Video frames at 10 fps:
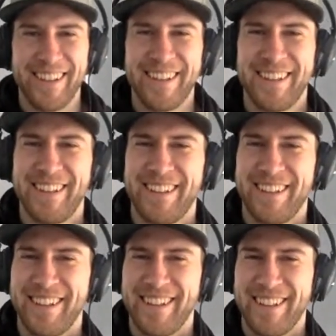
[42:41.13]

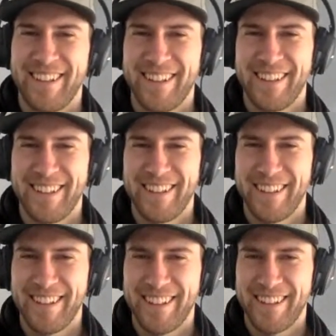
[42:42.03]

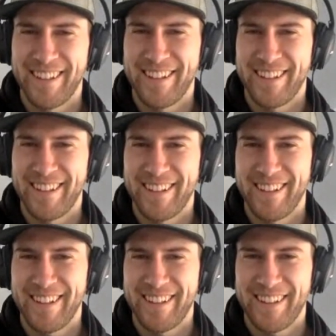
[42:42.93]

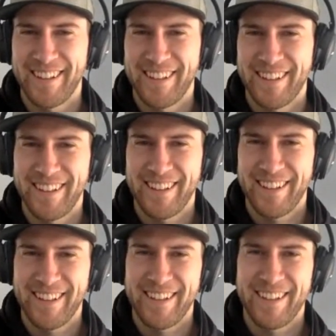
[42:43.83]

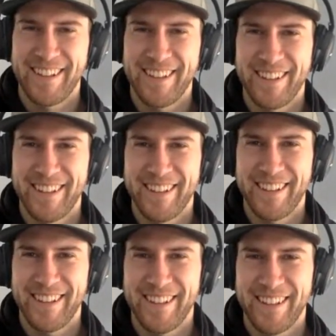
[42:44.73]

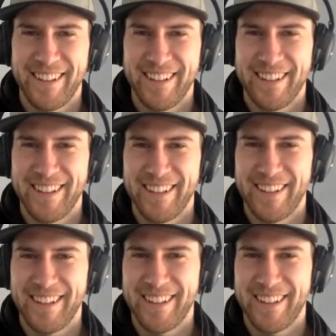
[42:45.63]
The person shown says nothing.